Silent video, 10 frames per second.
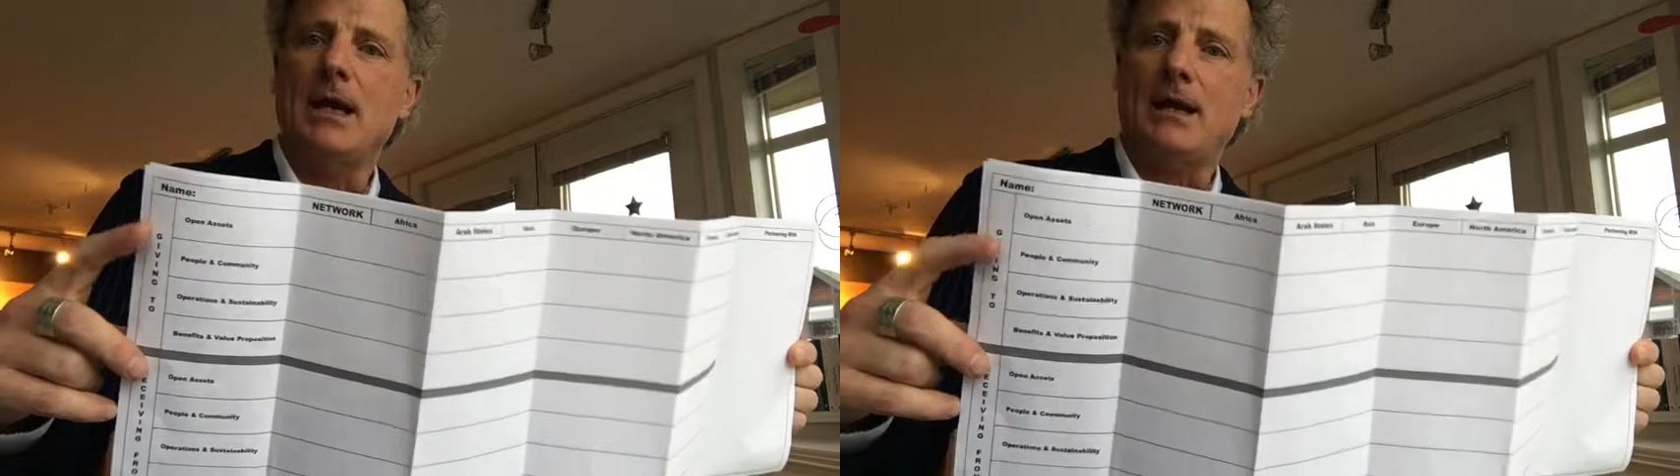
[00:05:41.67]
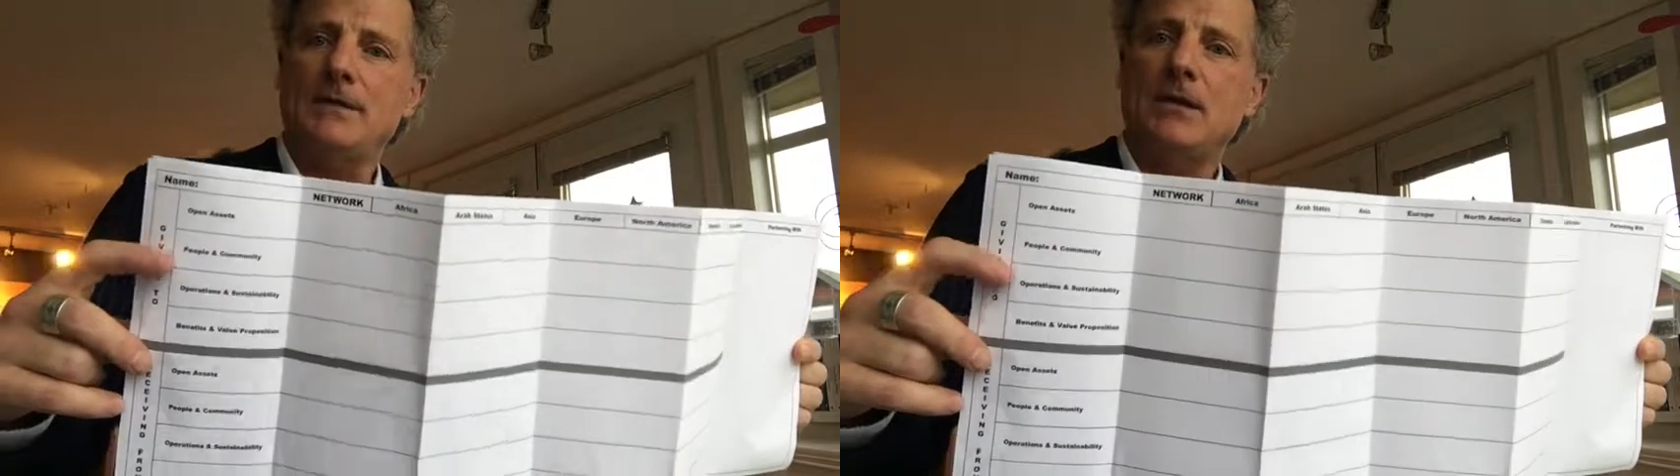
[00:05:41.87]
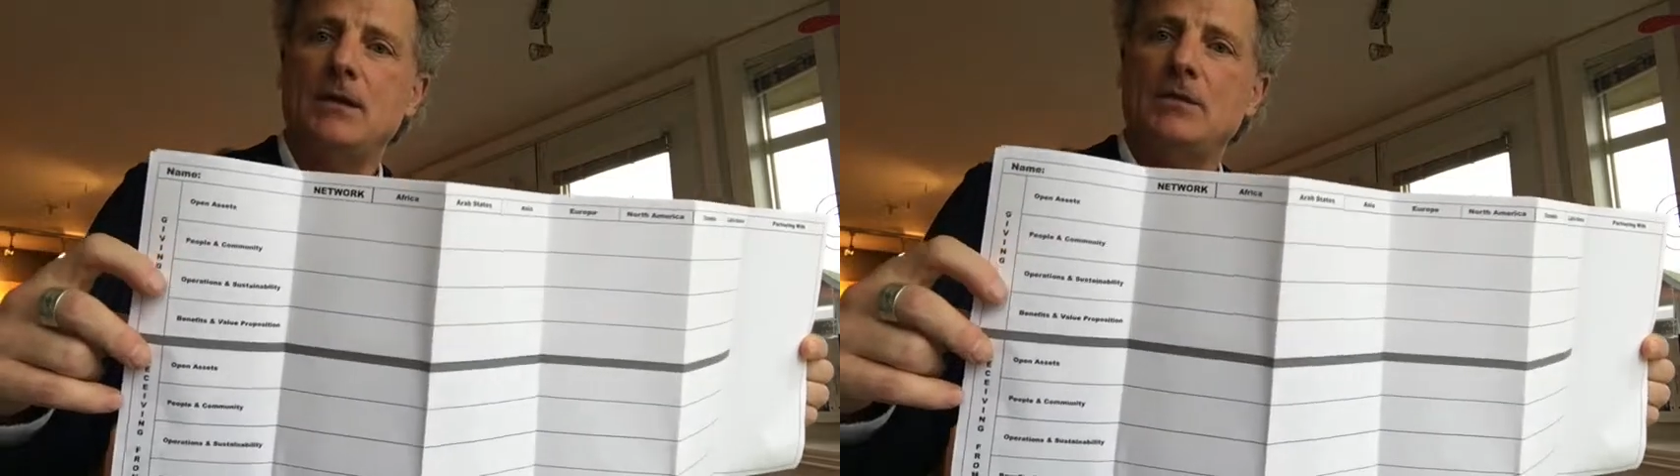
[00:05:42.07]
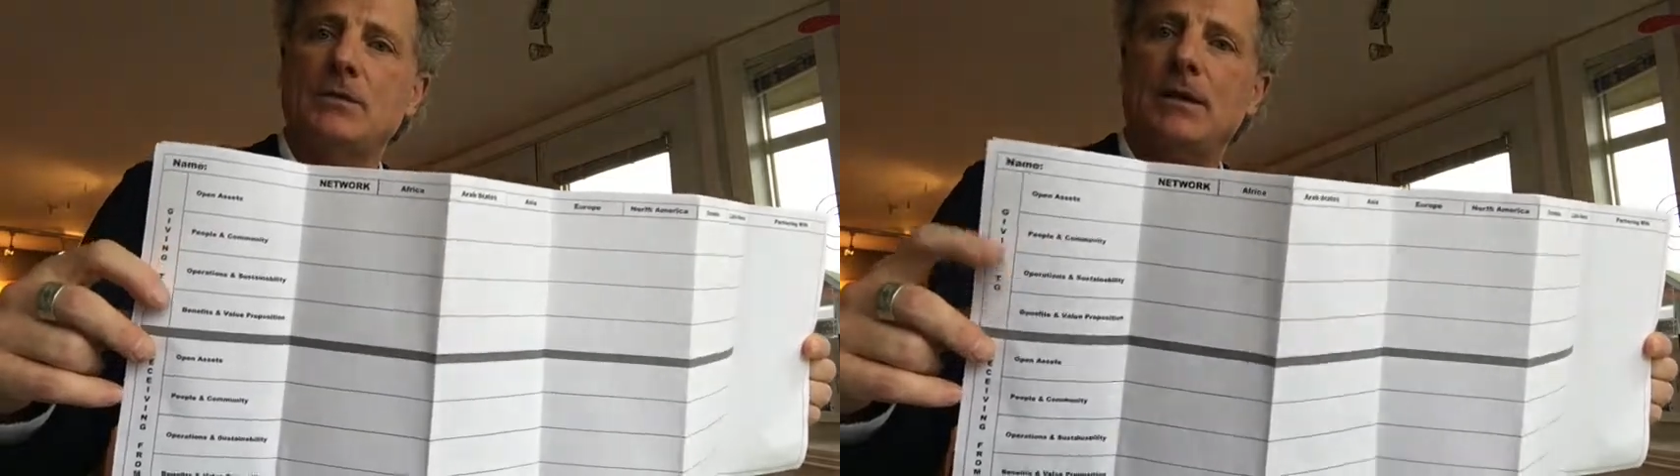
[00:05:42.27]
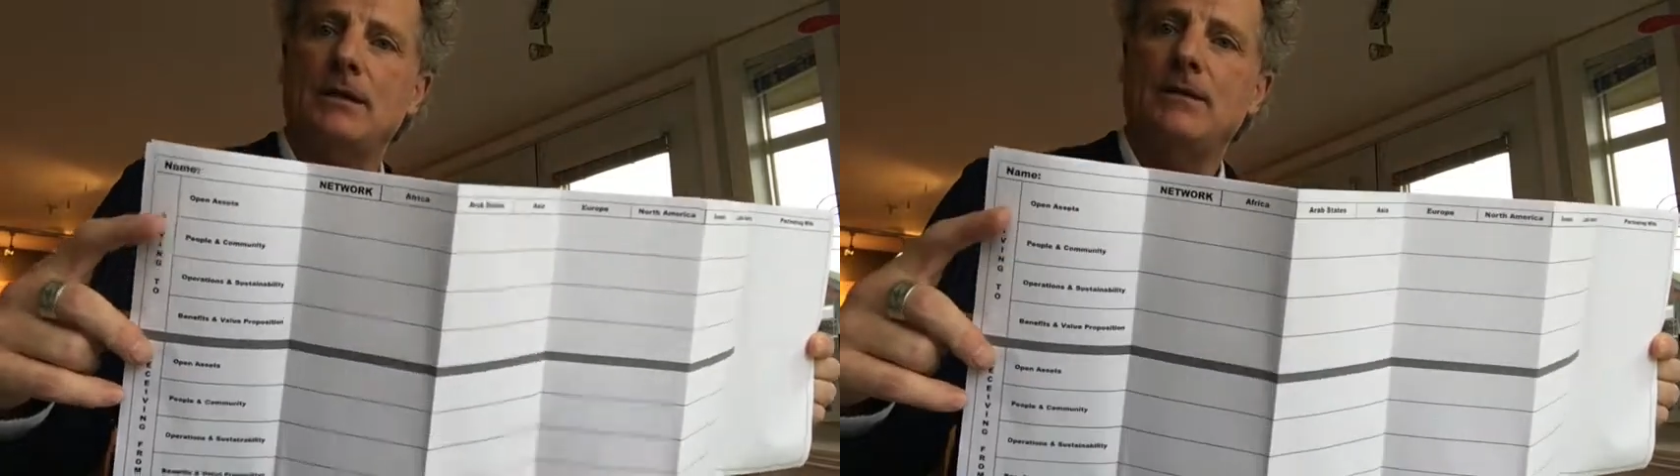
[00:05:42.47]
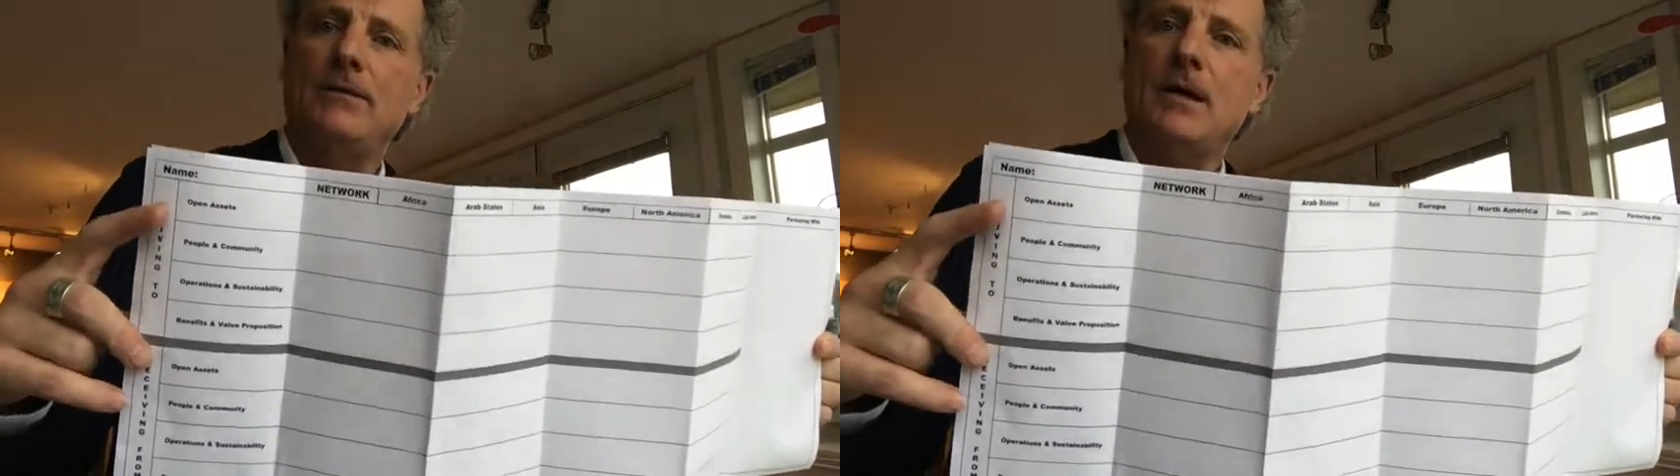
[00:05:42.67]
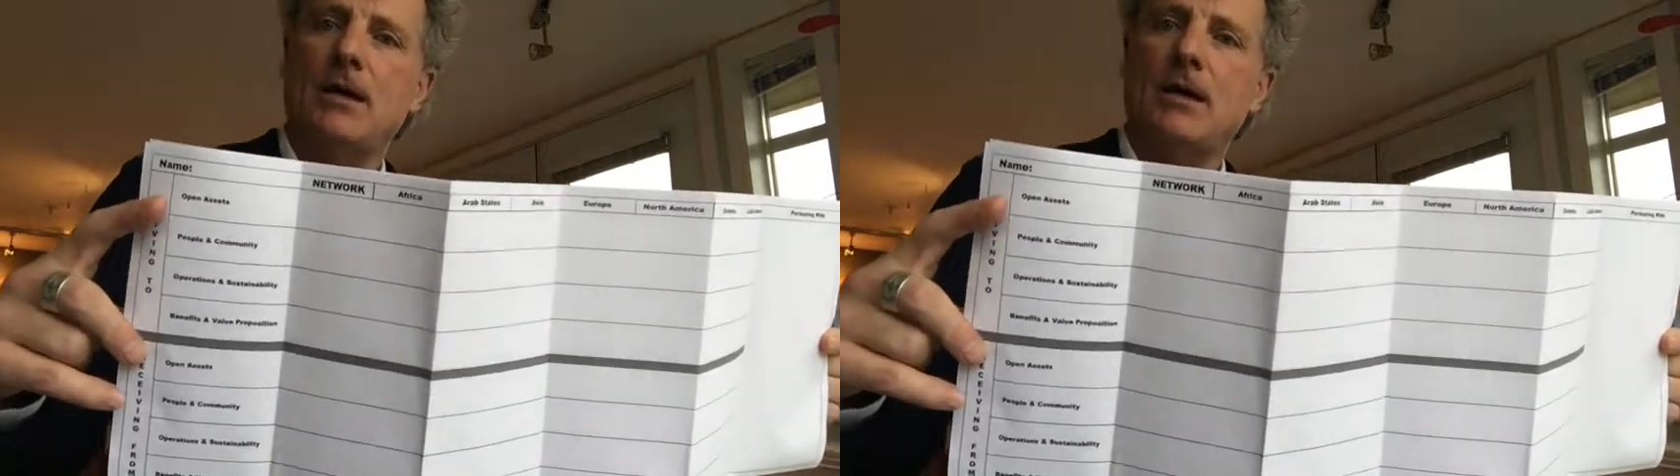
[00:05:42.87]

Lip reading: asking you to identify